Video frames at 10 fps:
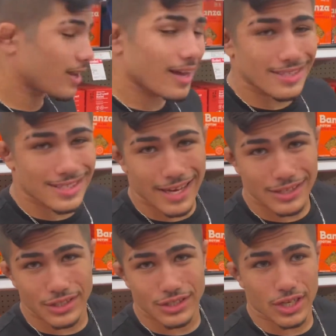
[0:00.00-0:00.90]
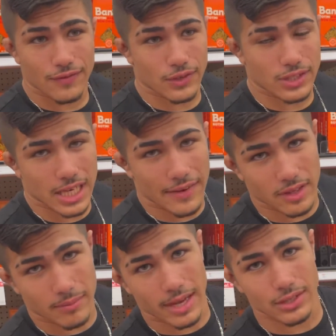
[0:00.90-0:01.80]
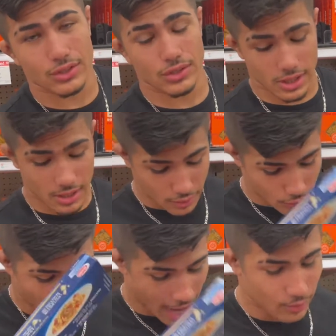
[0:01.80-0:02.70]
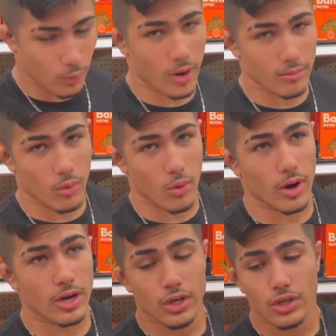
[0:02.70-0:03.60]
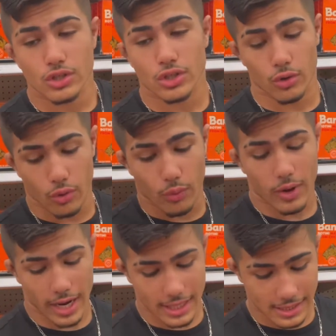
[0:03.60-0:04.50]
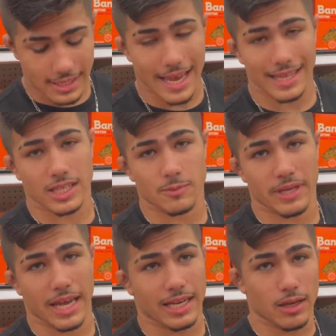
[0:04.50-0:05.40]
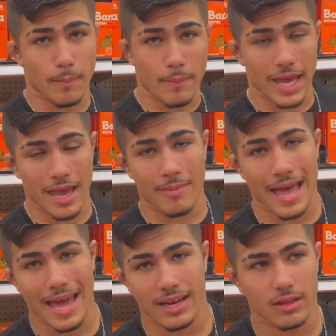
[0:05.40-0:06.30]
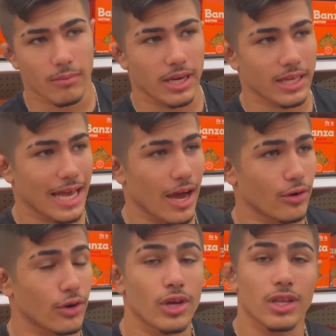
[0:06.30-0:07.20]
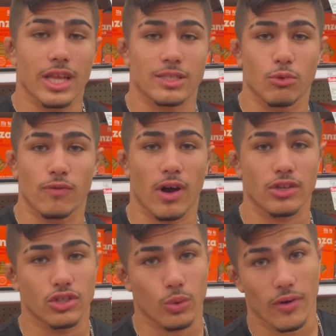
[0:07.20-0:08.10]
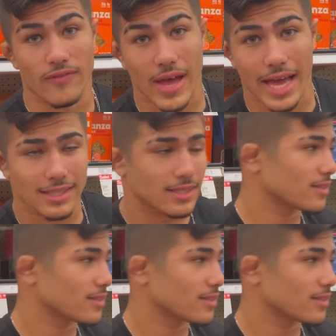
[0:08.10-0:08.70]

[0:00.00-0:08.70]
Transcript: Guys, actually, just for safety measures, we're adding 1 more. So the rice and the spaghetti, bam, added the money counter. Let's move on to our fats.